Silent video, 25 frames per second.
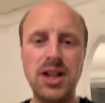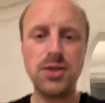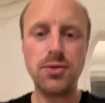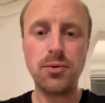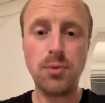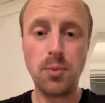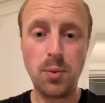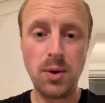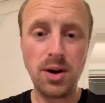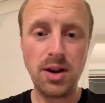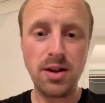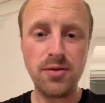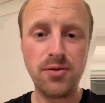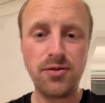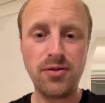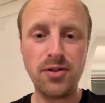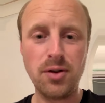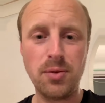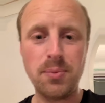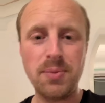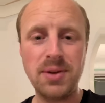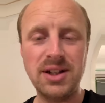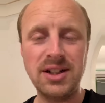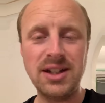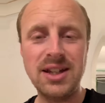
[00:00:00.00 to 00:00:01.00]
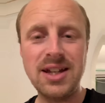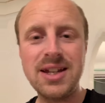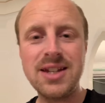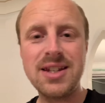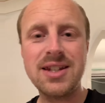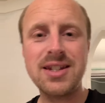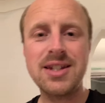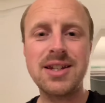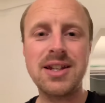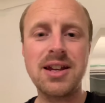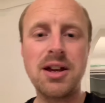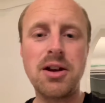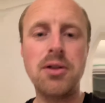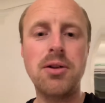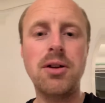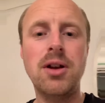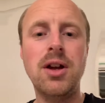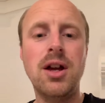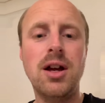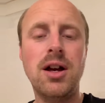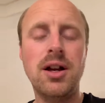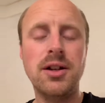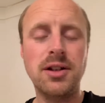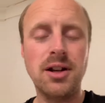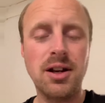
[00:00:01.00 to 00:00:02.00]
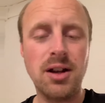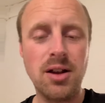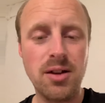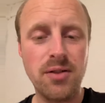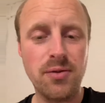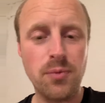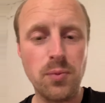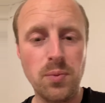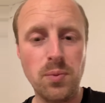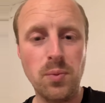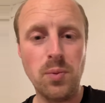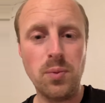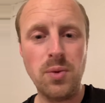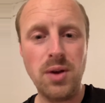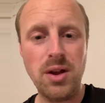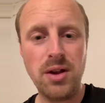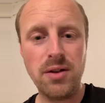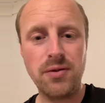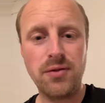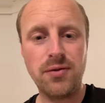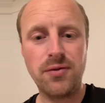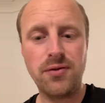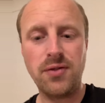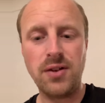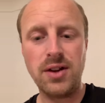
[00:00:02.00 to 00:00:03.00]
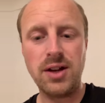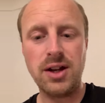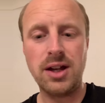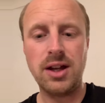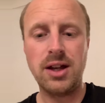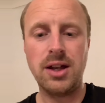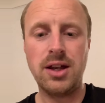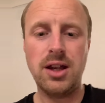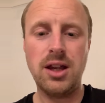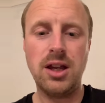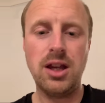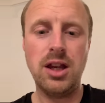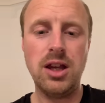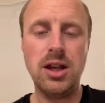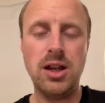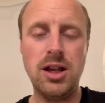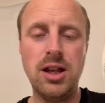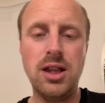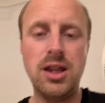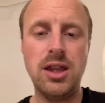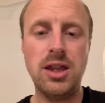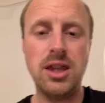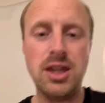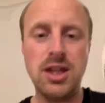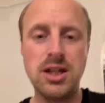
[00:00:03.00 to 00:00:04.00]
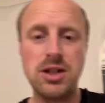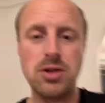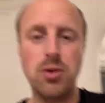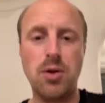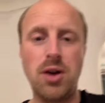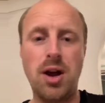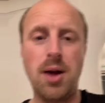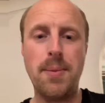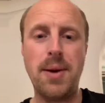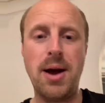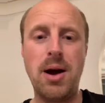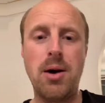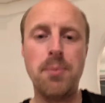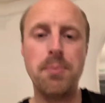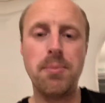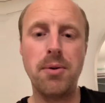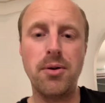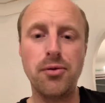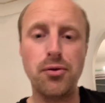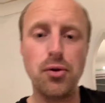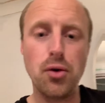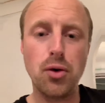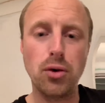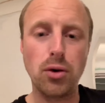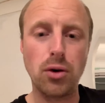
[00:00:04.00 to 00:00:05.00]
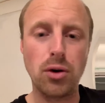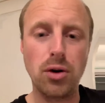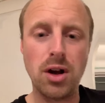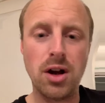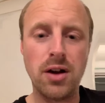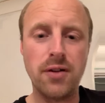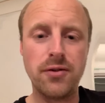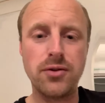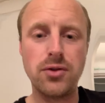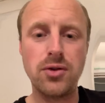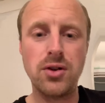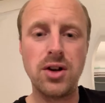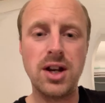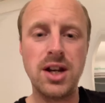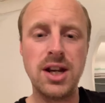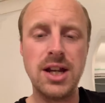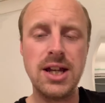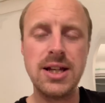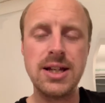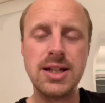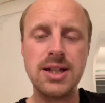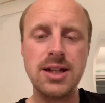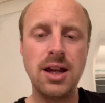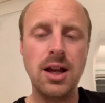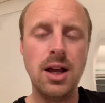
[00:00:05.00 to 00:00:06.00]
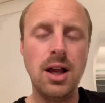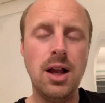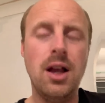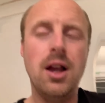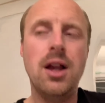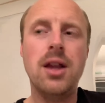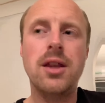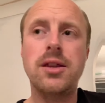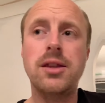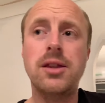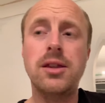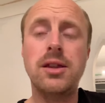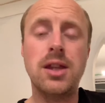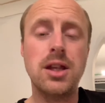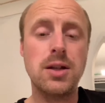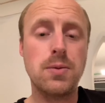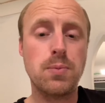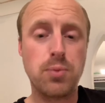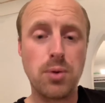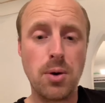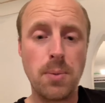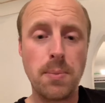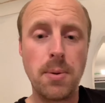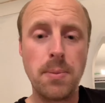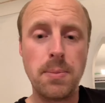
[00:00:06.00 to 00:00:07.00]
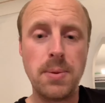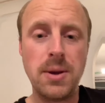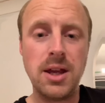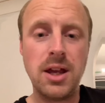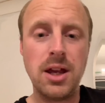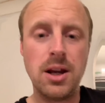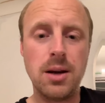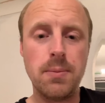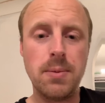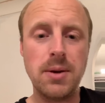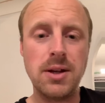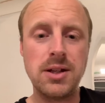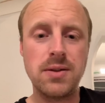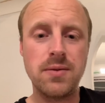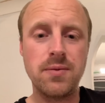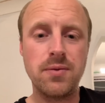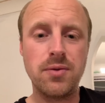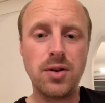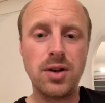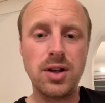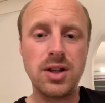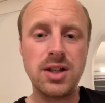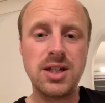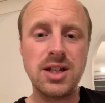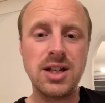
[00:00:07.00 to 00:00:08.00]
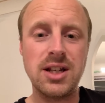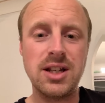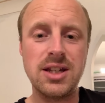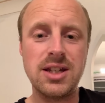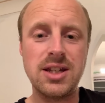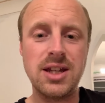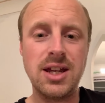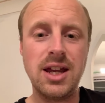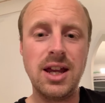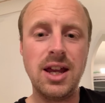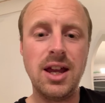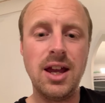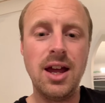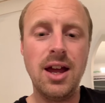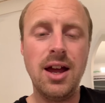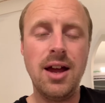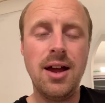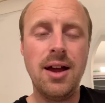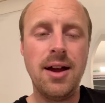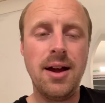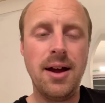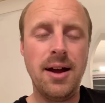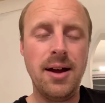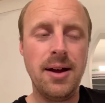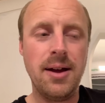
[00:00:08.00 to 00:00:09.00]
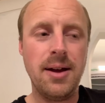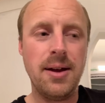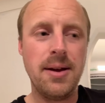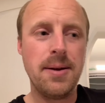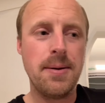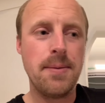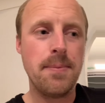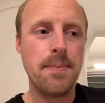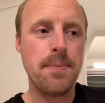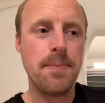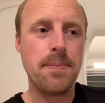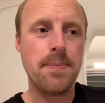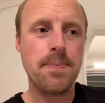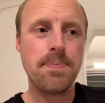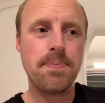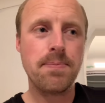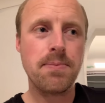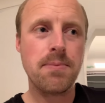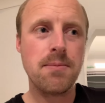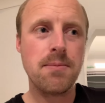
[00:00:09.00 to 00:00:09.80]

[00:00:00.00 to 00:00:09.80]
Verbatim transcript: from when I'm filming this, so I don't know if, if uh, this will come out before or after earnings. There's probably going to be some volatility um,